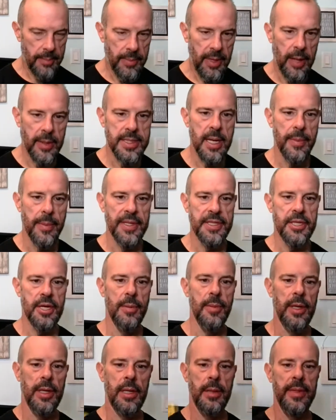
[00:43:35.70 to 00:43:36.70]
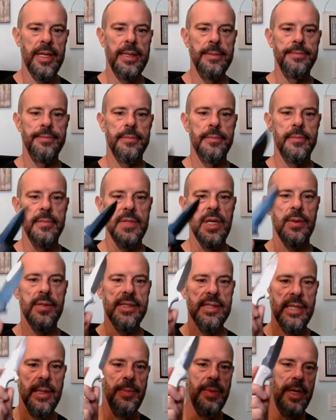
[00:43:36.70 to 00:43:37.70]
I'll talk about Turbo a little bit. Don't
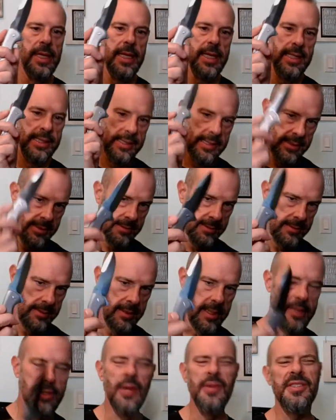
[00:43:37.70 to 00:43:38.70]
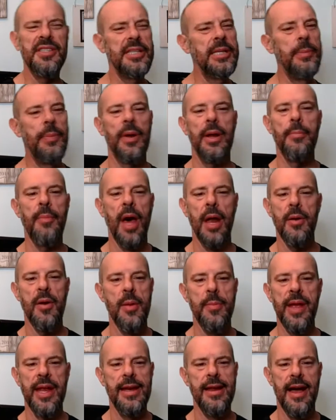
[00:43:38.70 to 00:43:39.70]
sleep on this. Don't sleep on Monterey
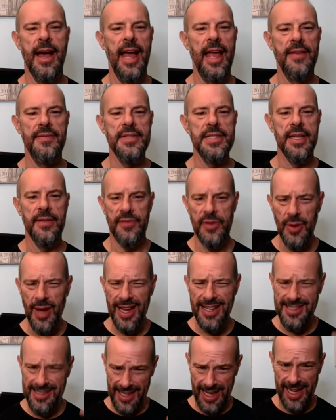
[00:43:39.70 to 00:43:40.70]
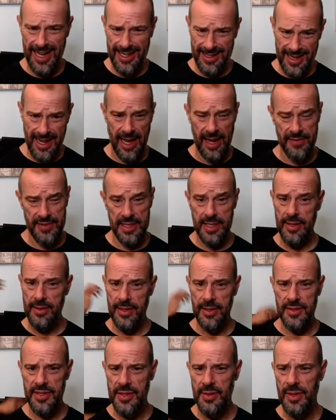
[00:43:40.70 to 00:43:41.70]
Bay knives. If you guys like knives, they're
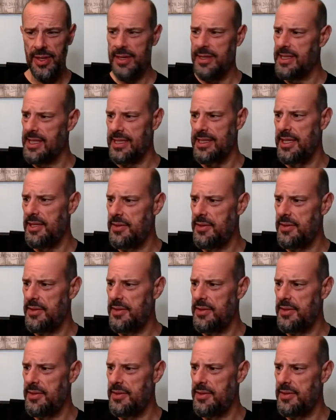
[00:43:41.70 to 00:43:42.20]
$260,